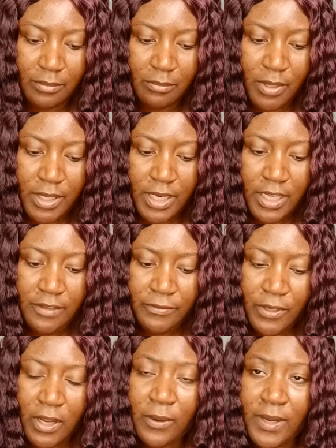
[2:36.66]
But
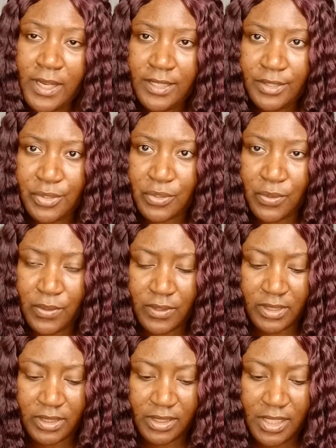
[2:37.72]
if your credit
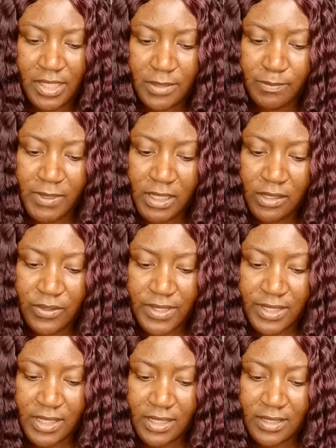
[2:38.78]
score is below
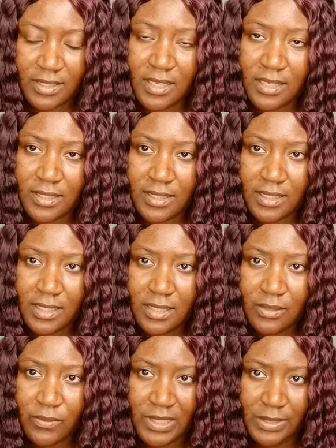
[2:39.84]

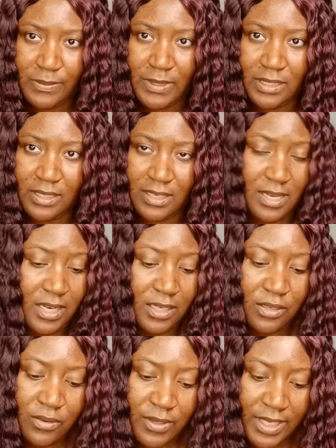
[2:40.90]
660, which means the
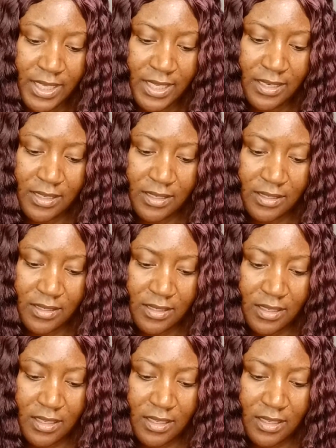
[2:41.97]
lower end,